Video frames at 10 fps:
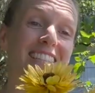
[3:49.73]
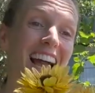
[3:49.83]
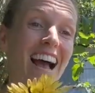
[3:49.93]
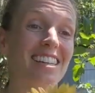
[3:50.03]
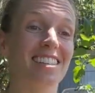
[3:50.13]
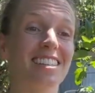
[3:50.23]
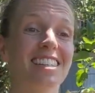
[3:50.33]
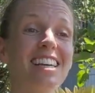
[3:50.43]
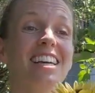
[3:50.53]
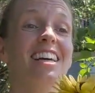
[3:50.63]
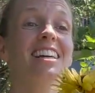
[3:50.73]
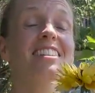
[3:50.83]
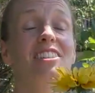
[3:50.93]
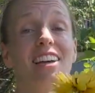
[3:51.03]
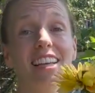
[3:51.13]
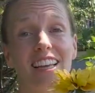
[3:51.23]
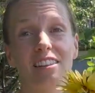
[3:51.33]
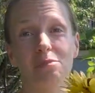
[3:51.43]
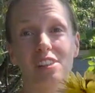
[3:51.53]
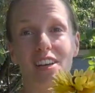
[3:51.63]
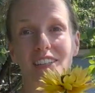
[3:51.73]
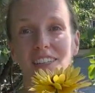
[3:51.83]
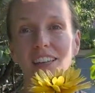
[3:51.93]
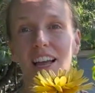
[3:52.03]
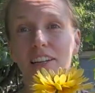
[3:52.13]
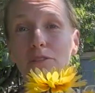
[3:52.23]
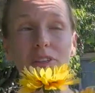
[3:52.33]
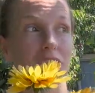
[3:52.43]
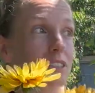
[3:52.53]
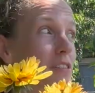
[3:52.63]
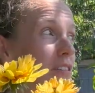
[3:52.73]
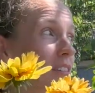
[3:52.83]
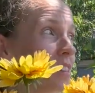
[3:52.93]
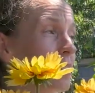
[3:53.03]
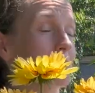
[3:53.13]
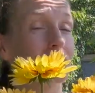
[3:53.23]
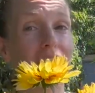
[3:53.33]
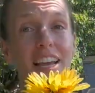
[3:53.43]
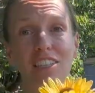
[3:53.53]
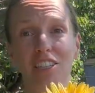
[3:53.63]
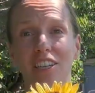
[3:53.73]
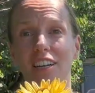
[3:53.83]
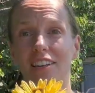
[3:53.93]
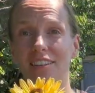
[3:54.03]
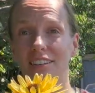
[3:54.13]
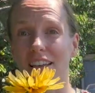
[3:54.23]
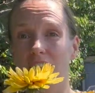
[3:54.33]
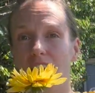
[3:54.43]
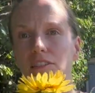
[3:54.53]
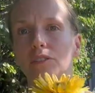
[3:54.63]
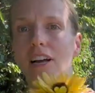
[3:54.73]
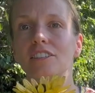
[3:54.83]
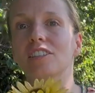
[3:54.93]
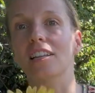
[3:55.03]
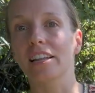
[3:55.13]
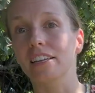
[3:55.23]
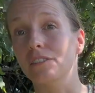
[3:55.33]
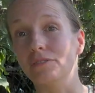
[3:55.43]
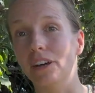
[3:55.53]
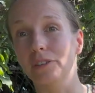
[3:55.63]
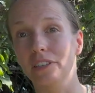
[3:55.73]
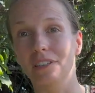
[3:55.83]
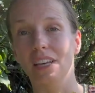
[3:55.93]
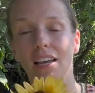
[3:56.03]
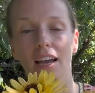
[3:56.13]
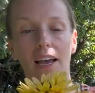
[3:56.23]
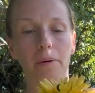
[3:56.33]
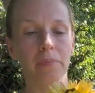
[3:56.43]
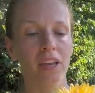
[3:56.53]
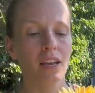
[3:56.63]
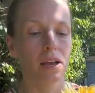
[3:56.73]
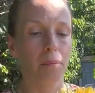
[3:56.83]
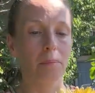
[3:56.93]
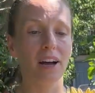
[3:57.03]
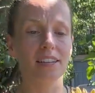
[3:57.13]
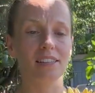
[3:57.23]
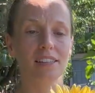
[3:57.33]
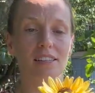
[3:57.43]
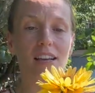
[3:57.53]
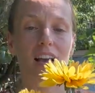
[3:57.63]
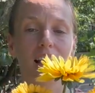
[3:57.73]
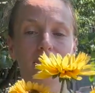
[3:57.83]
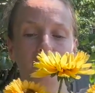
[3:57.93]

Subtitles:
a hassle to try and get them started that I don't want to do the same next year and then decide that I don't actually like the flowers. But I've